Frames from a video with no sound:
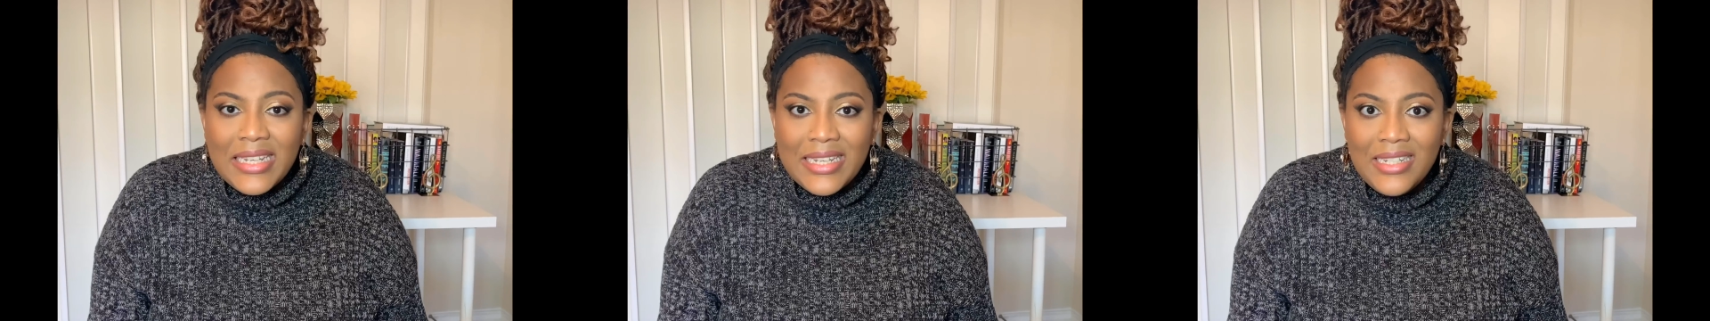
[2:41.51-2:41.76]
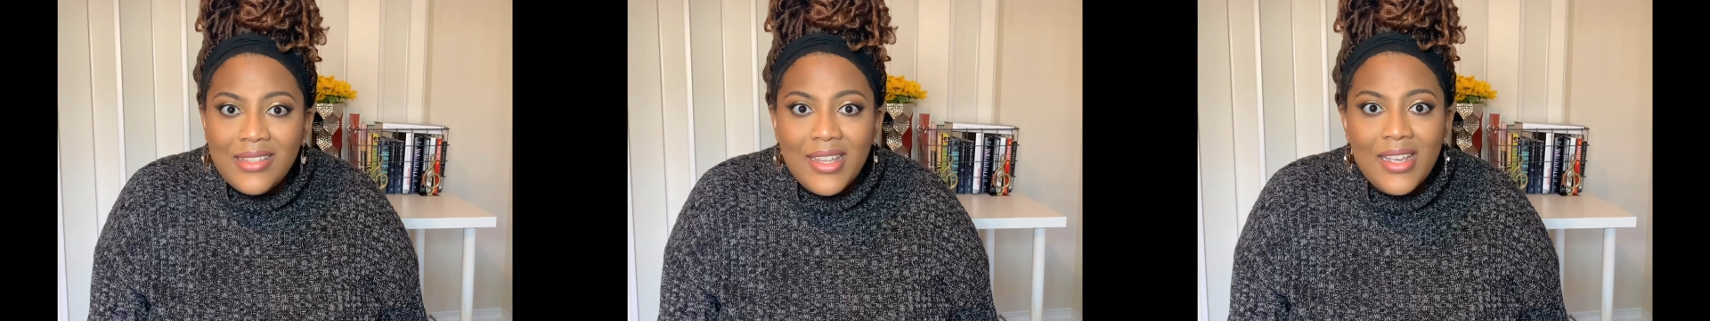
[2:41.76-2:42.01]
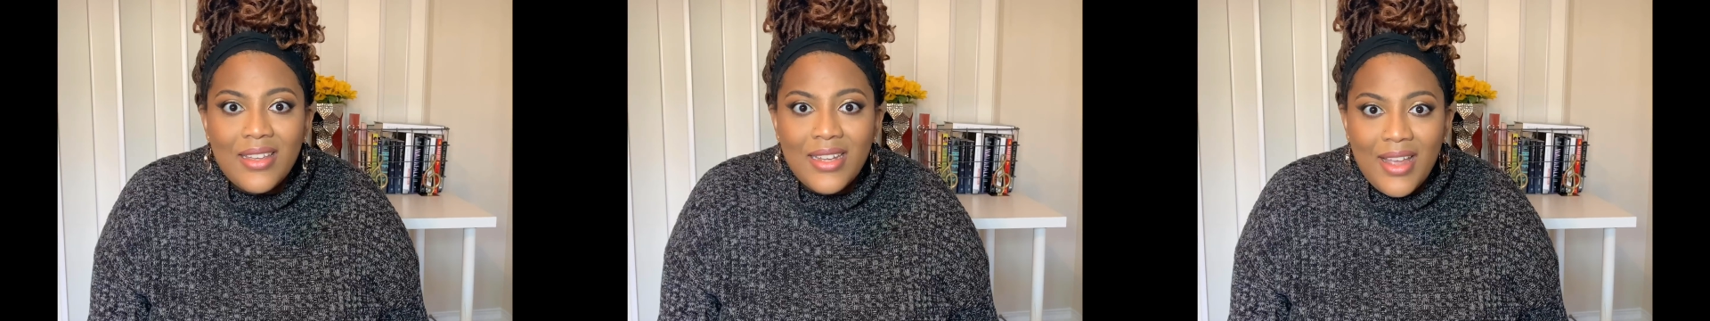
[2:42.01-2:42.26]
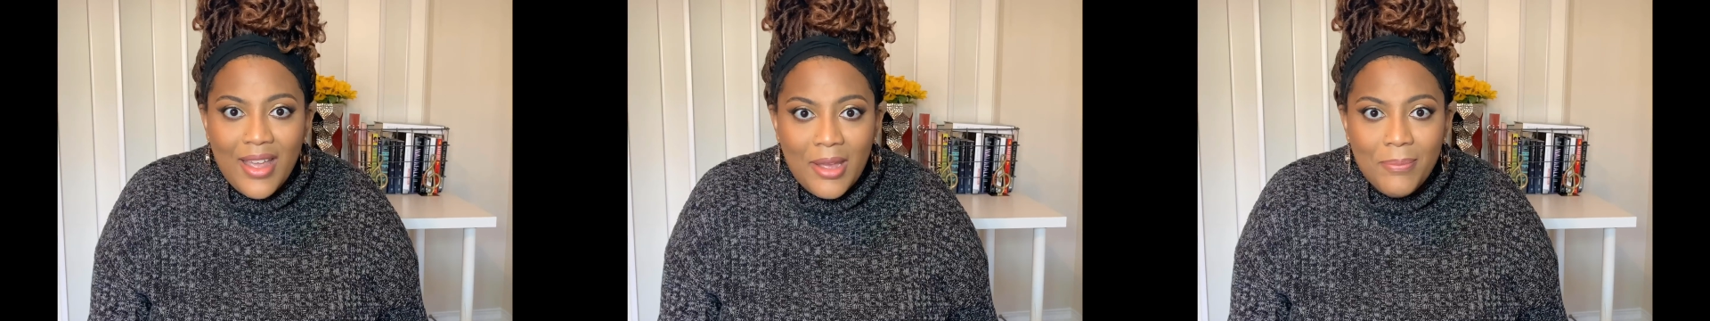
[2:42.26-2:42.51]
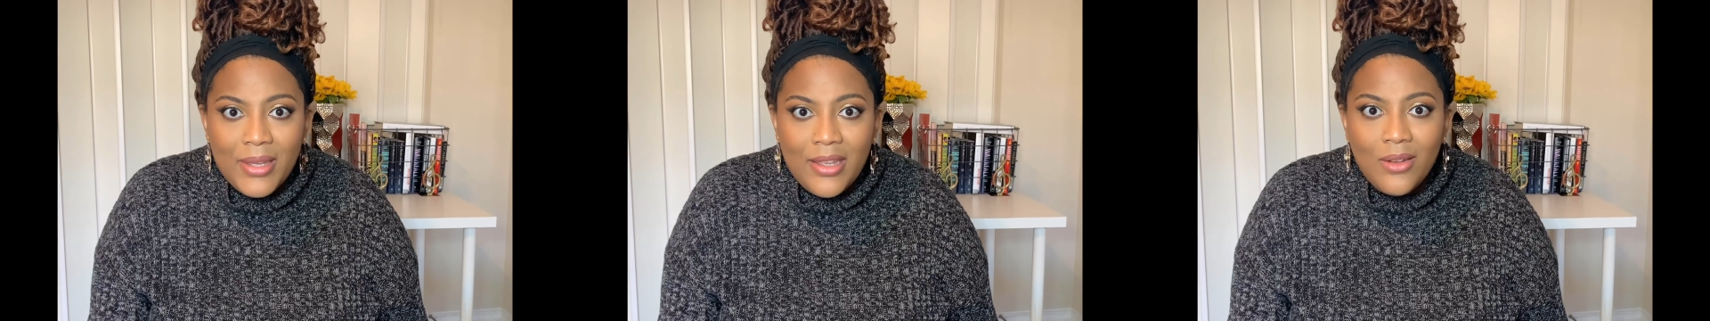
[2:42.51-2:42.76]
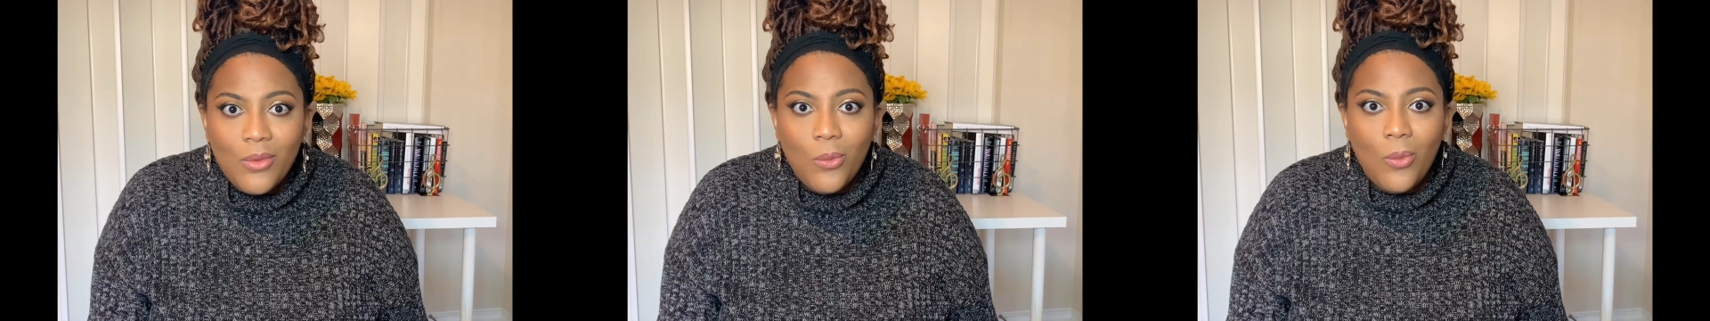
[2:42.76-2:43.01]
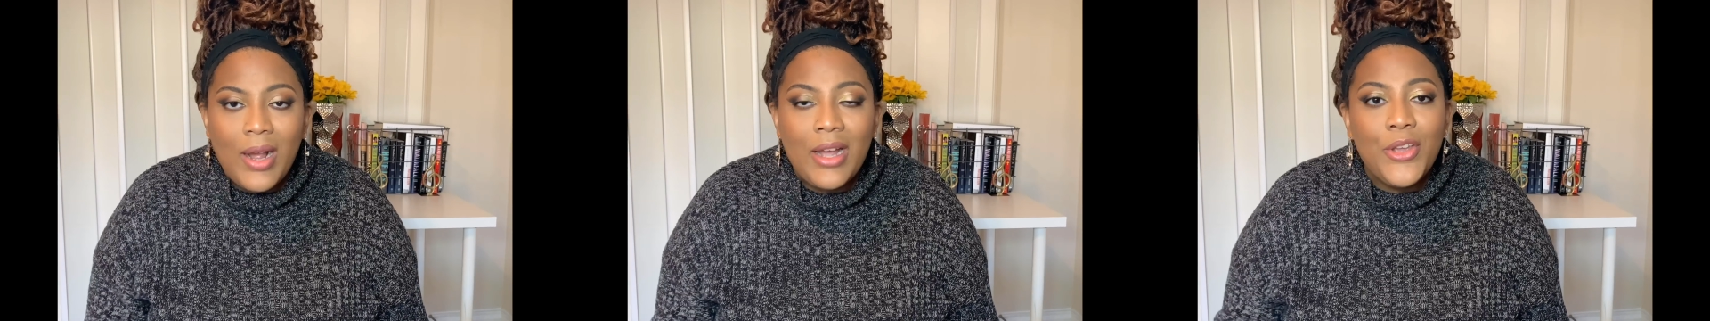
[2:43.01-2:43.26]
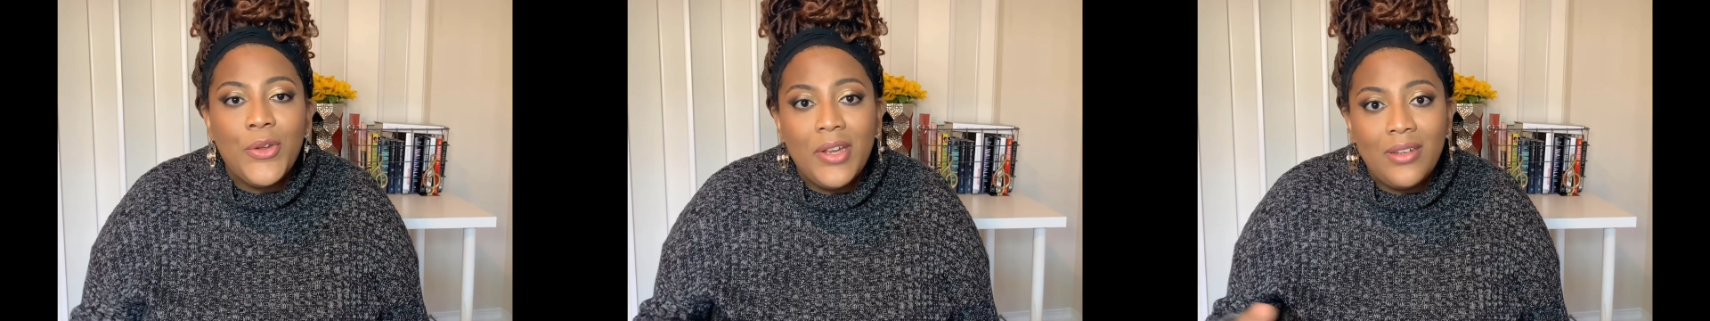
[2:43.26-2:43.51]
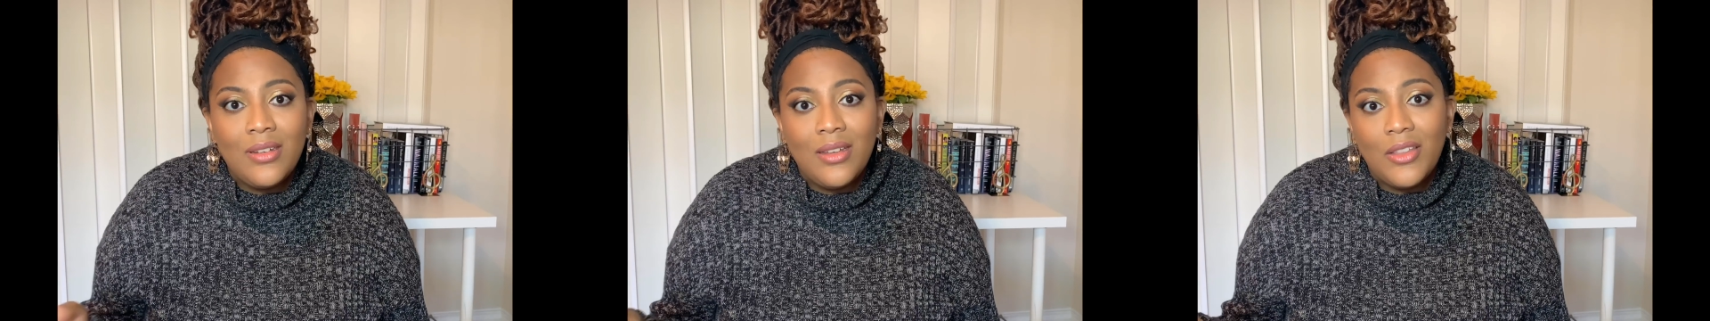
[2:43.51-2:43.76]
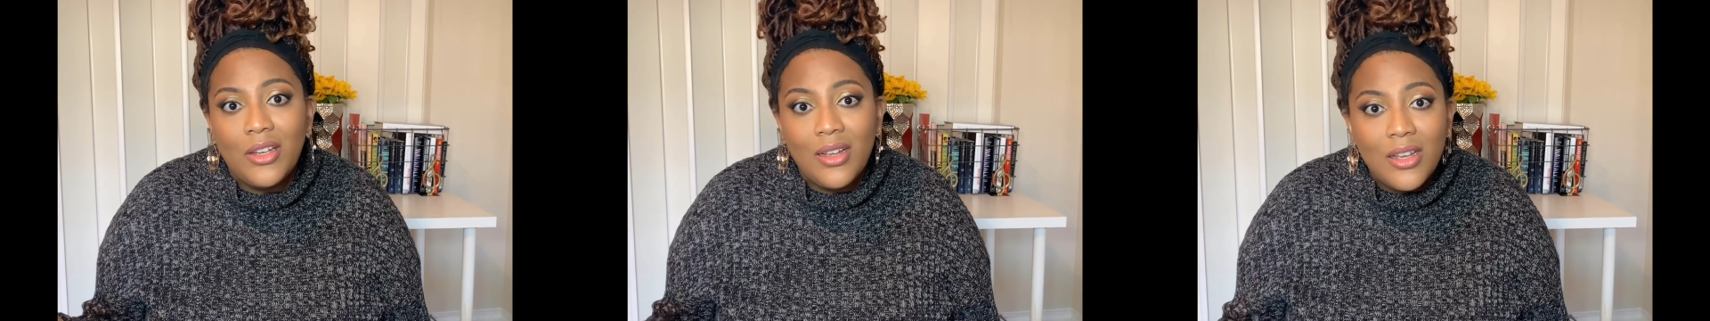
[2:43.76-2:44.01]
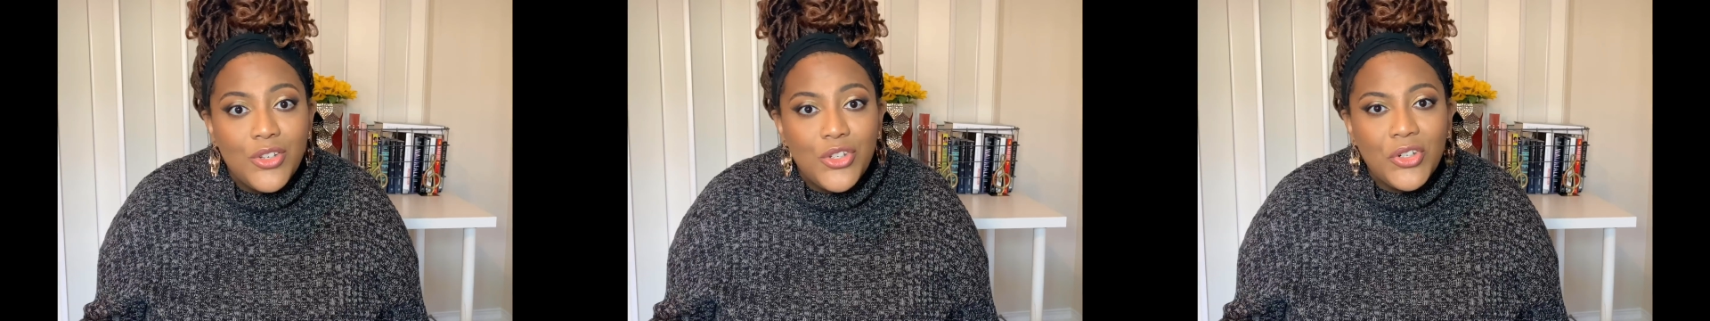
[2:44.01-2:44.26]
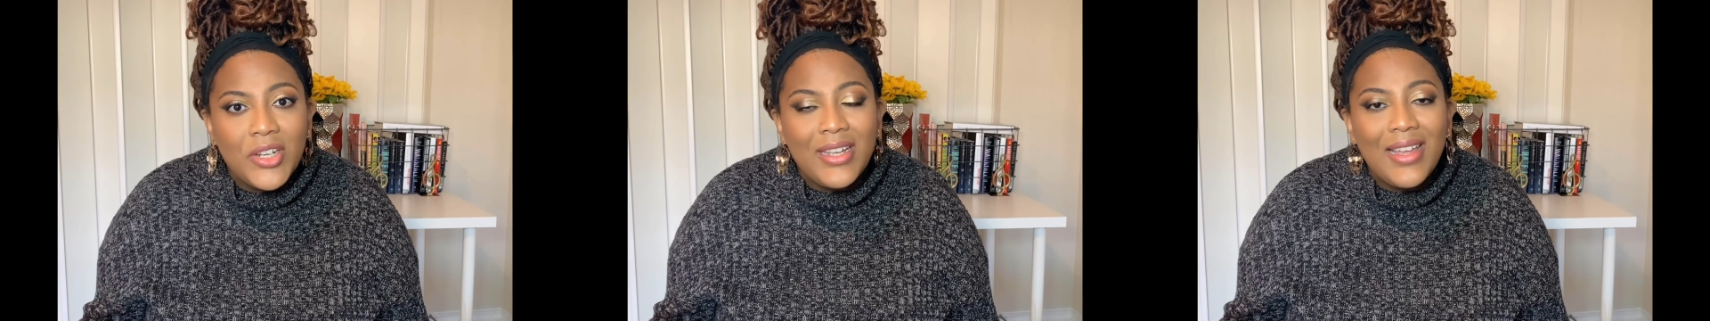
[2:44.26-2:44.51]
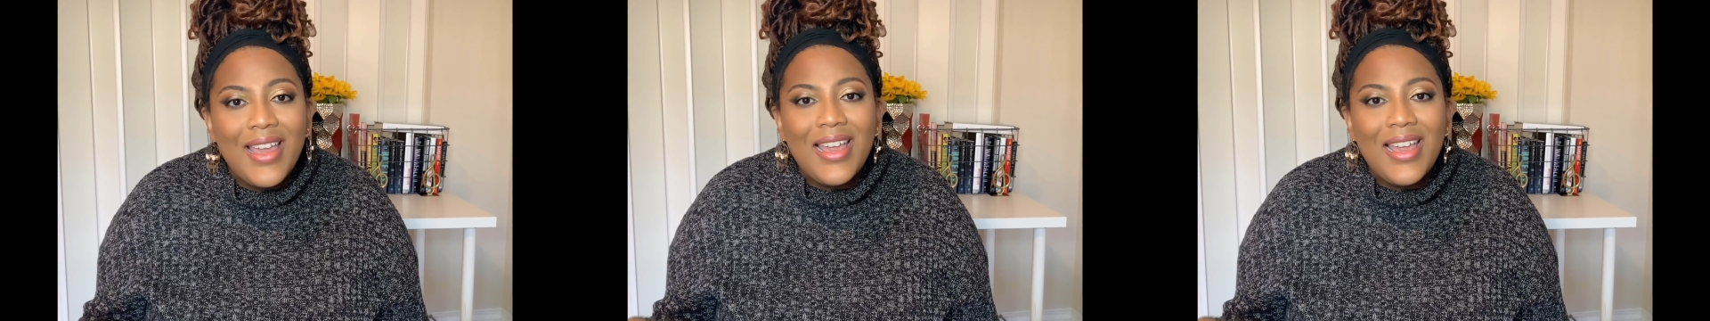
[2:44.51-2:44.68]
anything can happen while you're in another country.